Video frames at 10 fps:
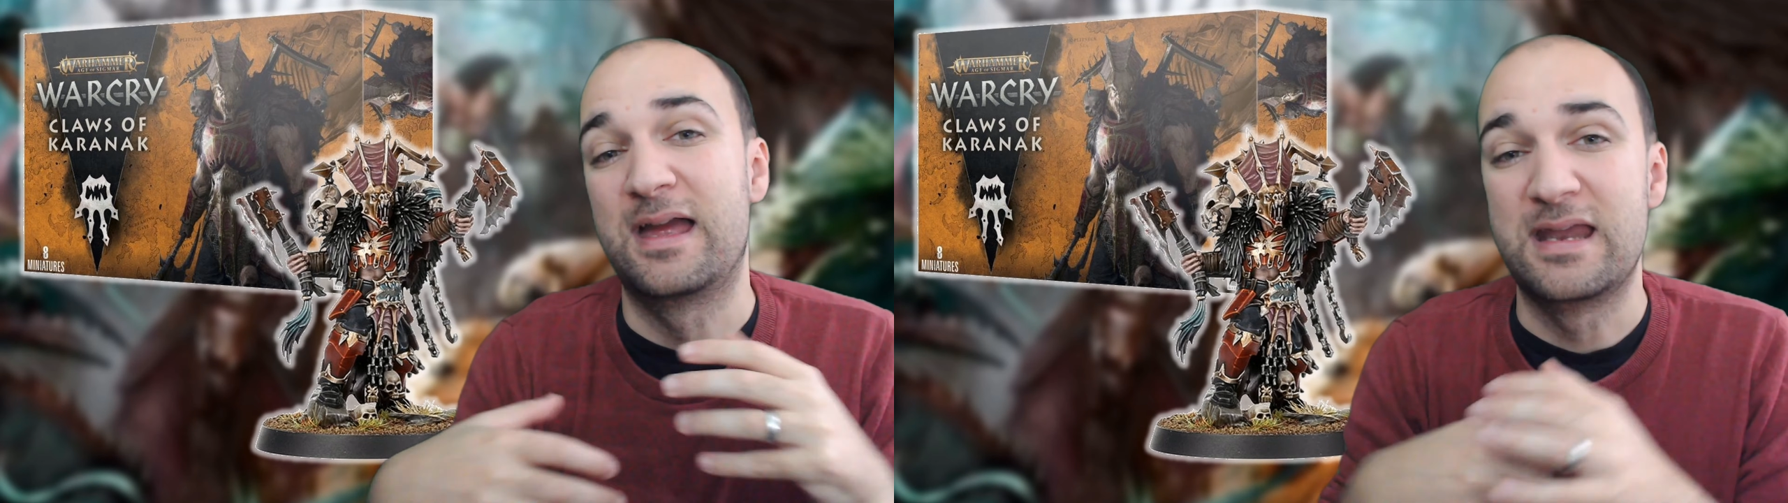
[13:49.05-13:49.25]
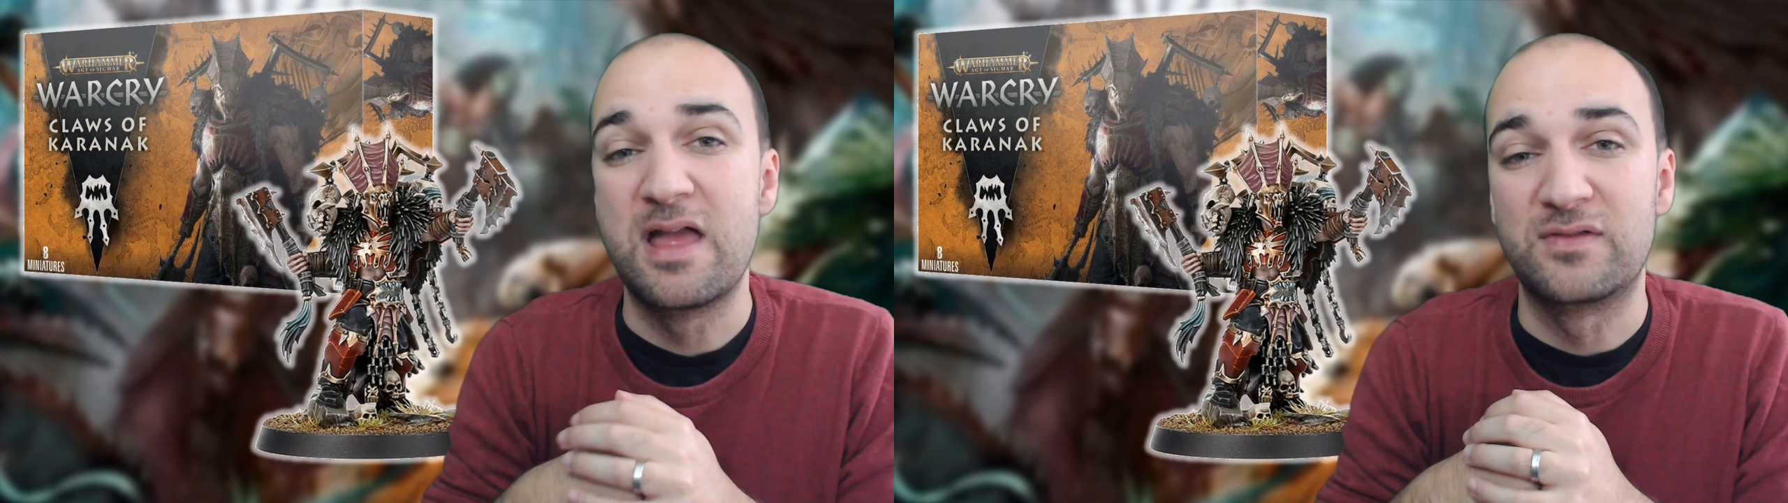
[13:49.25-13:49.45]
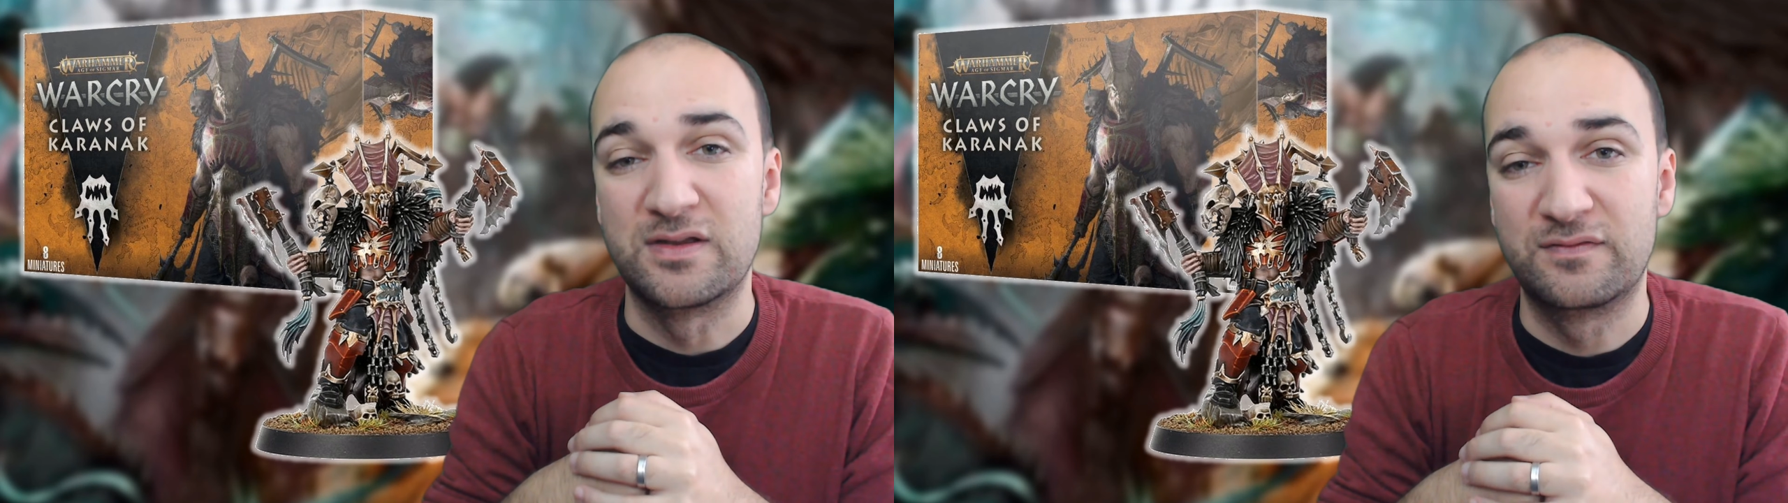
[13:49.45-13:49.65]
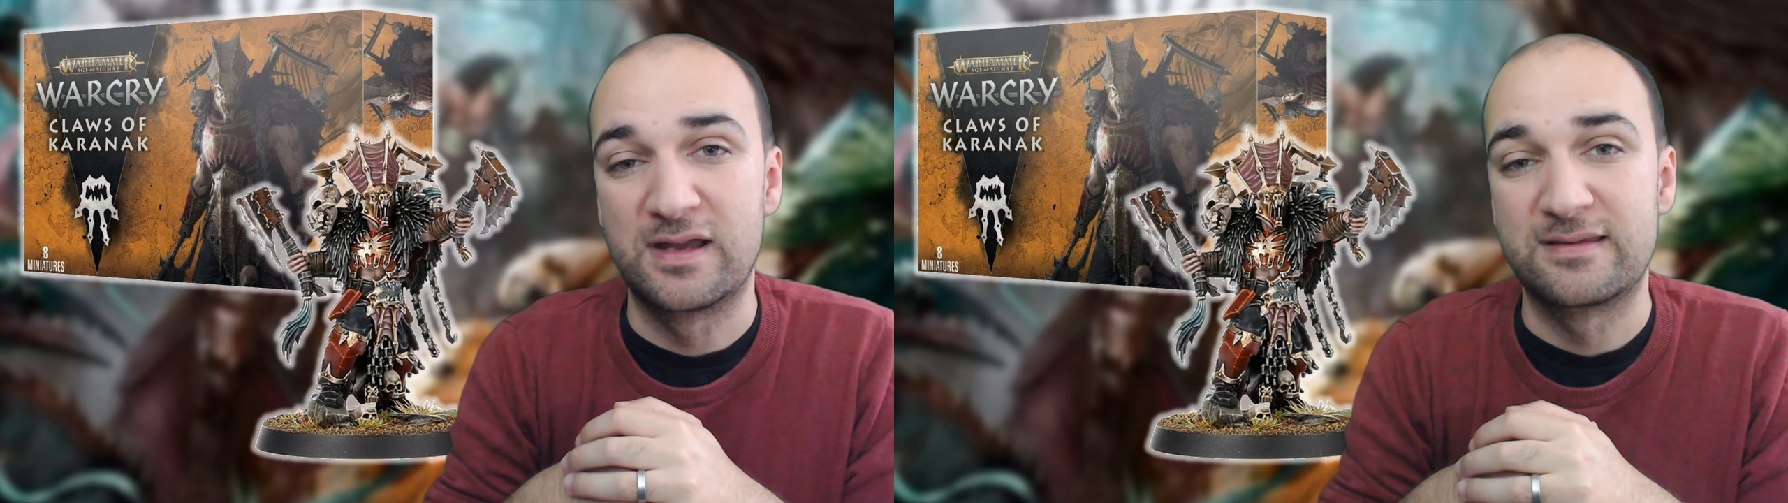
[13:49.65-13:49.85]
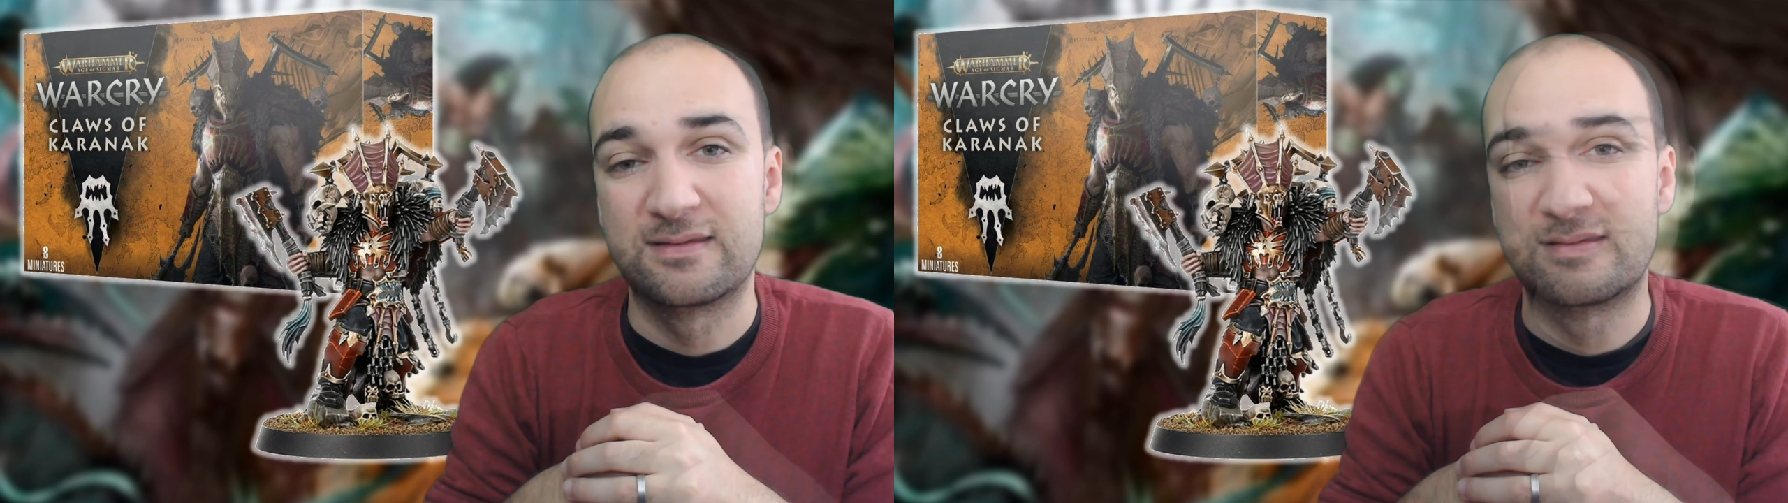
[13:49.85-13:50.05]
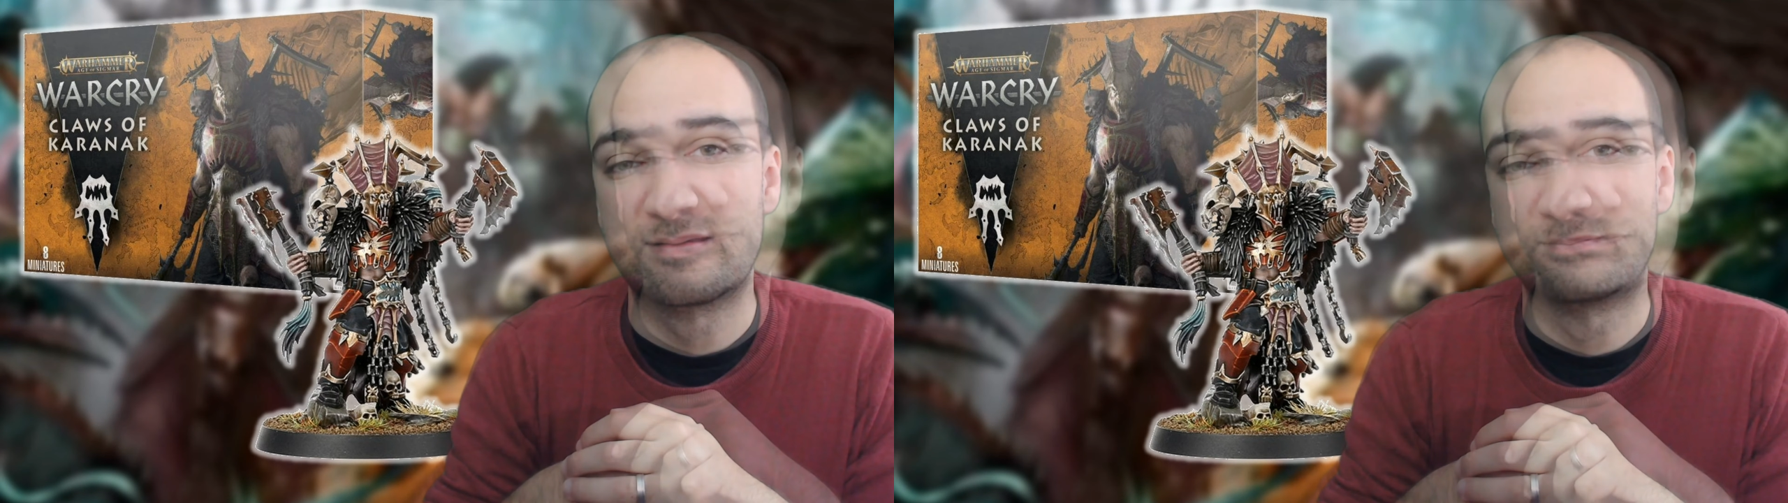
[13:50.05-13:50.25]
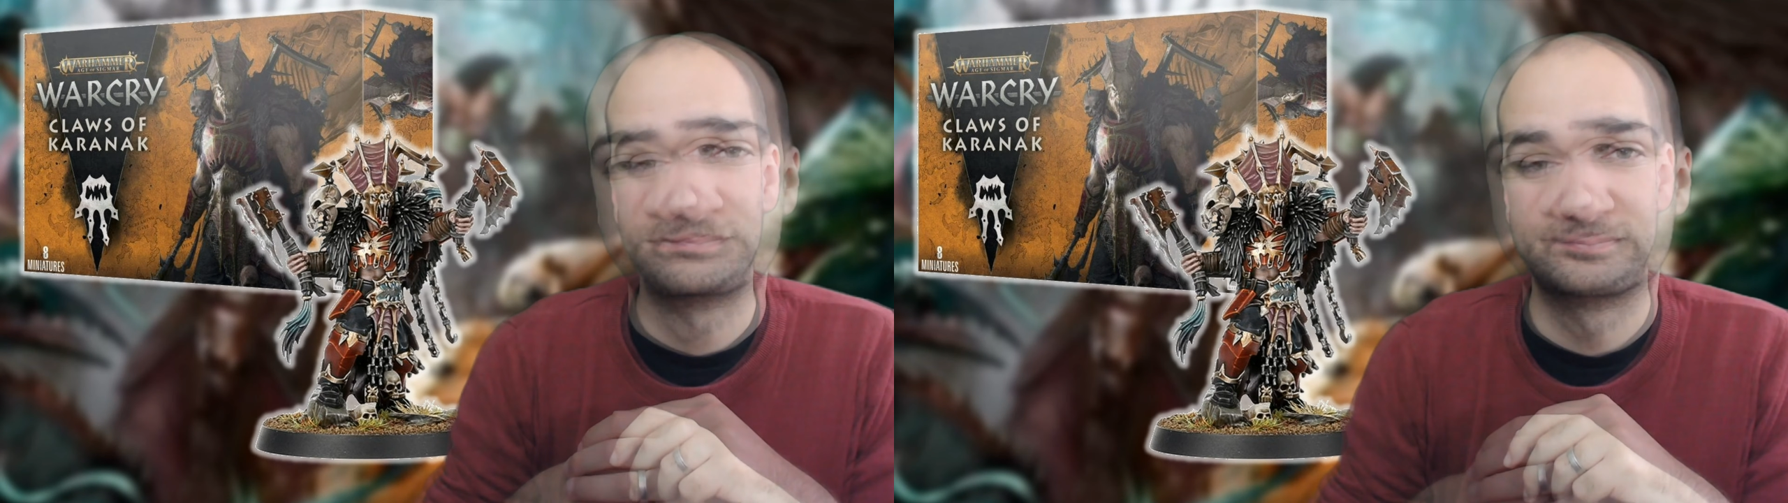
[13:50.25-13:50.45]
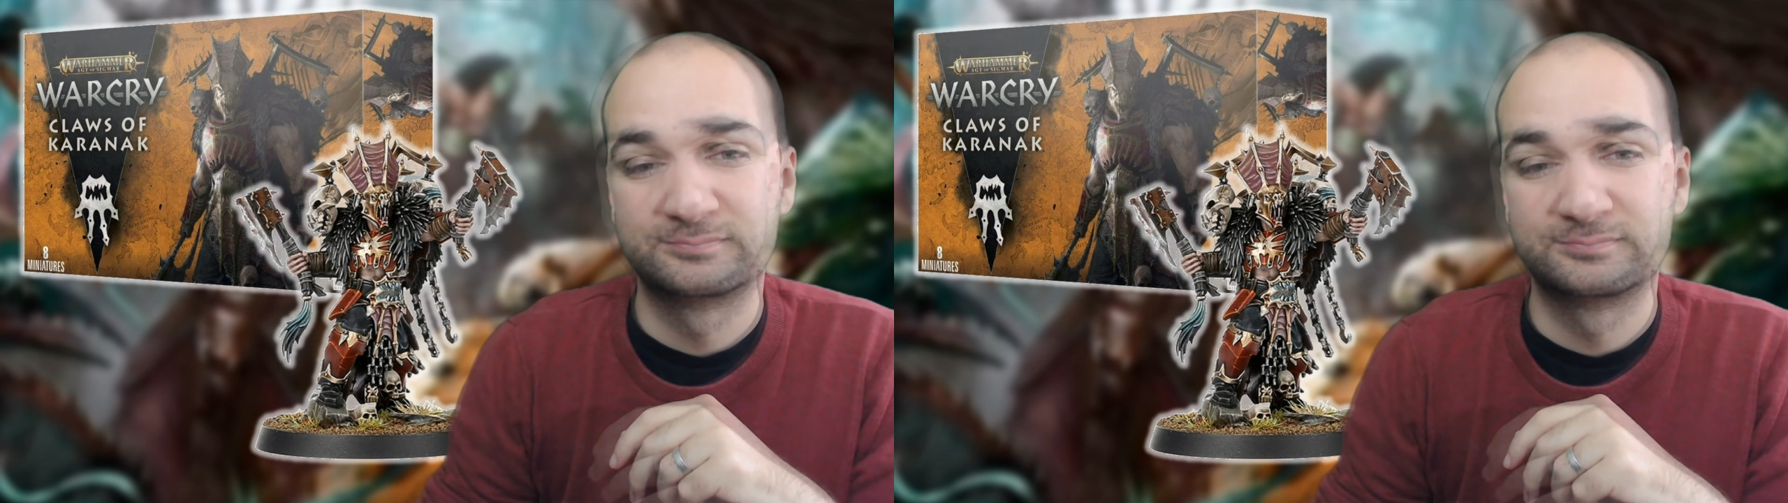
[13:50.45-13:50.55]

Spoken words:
and heavier fighters.